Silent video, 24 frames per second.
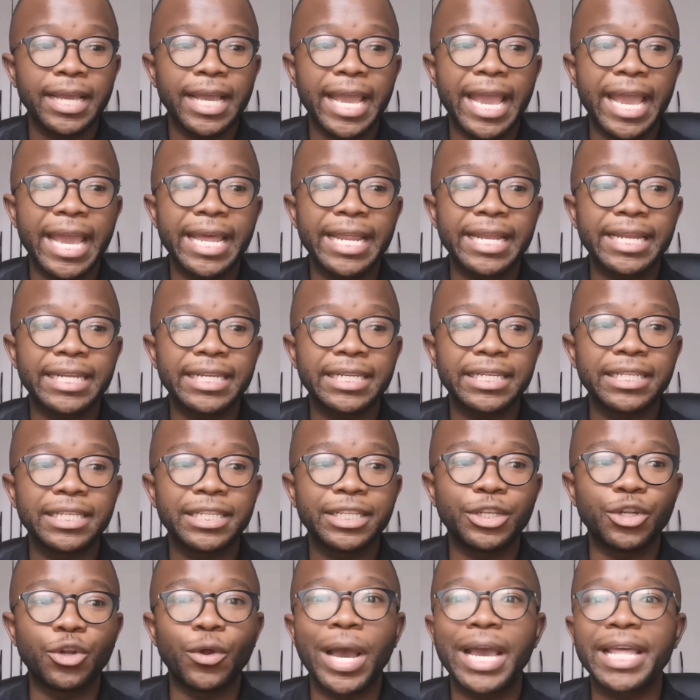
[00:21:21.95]
And
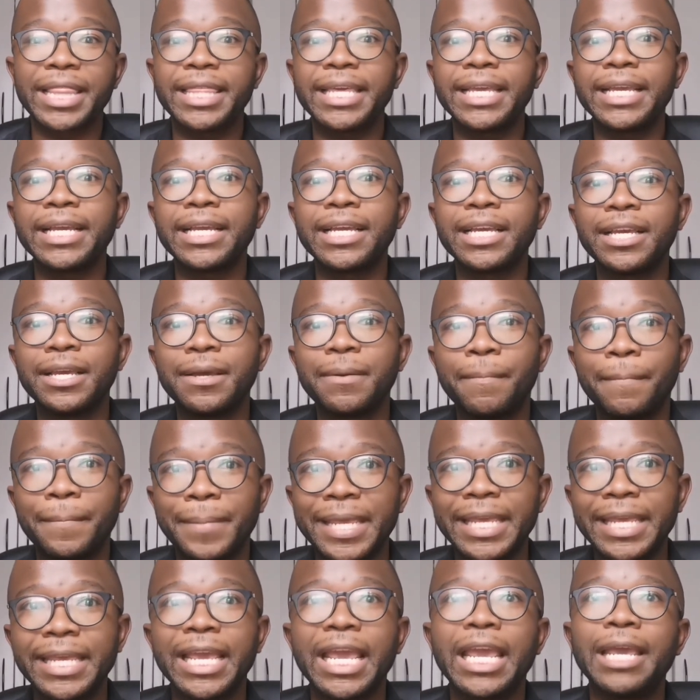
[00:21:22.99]
you know, I think
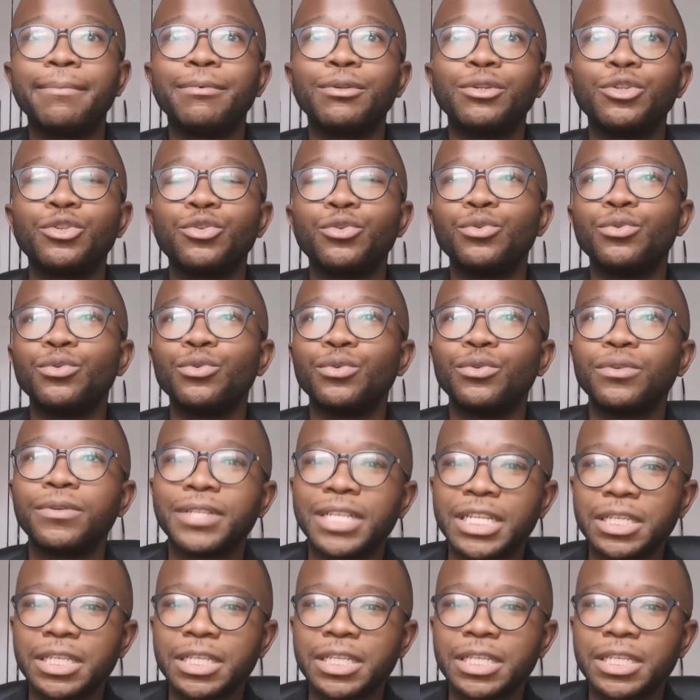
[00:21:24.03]
being able to